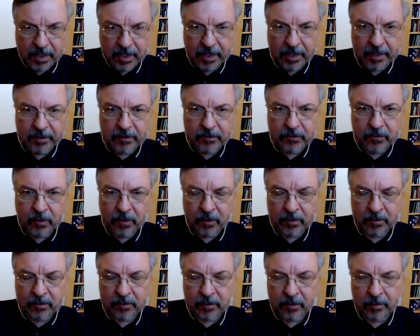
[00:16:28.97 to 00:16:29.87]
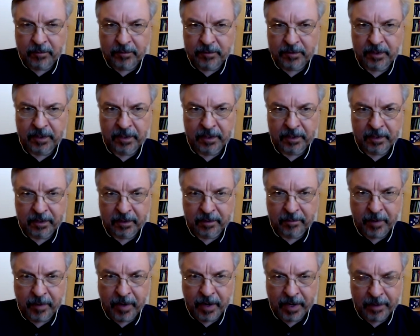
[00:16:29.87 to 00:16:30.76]
and to also obtain
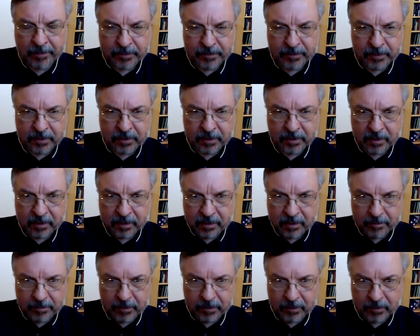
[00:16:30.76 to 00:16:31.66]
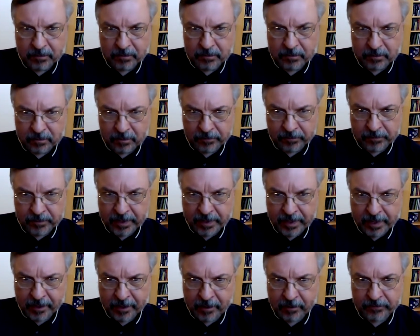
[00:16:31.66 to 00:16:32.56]
a biopsy because of the
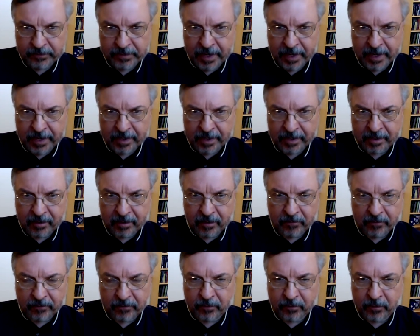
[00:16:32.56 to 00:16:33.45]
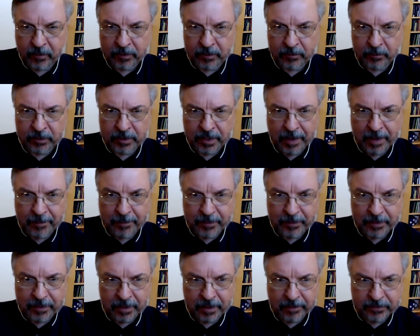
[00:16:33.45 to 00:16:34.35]
lack of data of what would
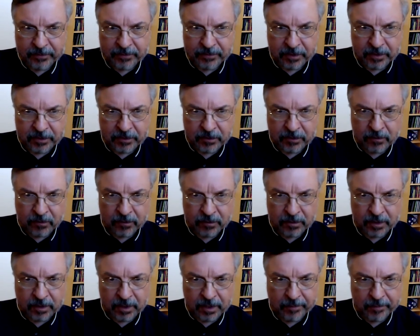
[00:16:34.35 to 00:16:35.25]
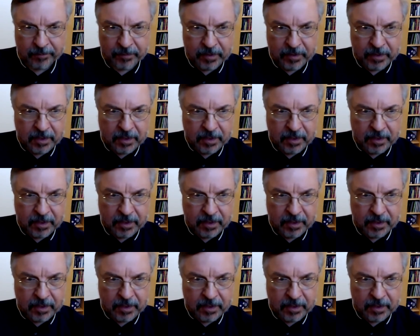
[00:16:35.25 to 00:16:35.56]
happen after such a long time.